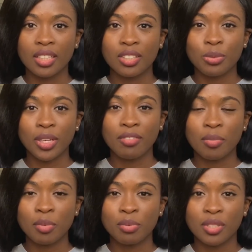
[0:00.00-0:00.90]
whenever
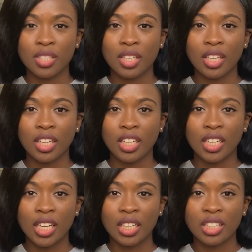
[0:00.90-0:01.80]
people say
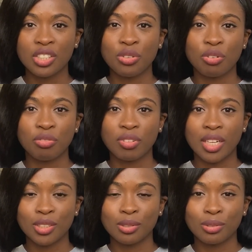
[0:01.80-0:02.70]
like, see your
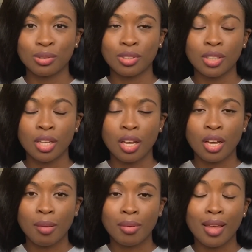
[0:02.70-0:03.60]
flat nose,
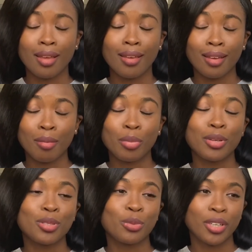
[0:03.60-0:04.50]
I'll be like, but
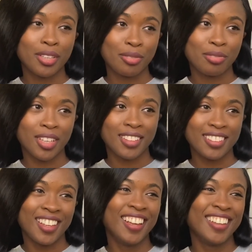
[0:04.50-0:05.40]
it's working fine.
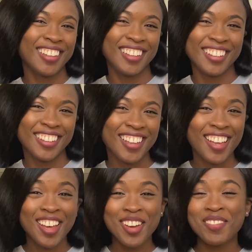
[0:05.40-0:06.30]

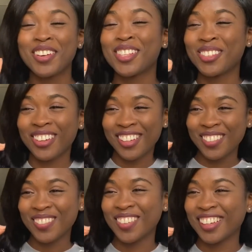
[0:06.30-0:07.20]
Well, it's working
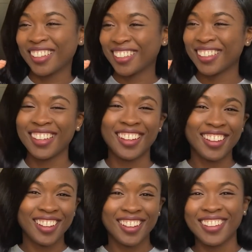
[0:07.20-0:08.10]
fine.
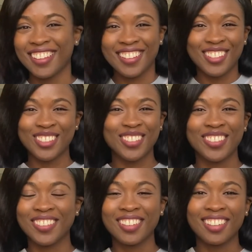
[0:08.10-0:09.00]

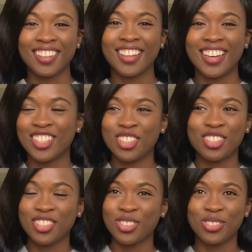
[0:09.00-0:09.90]
So like I
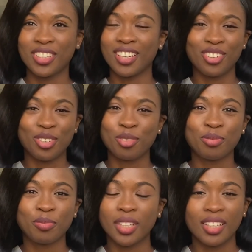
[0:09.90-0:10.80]
just shook that off
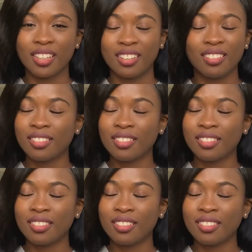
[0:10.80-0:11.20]
me, and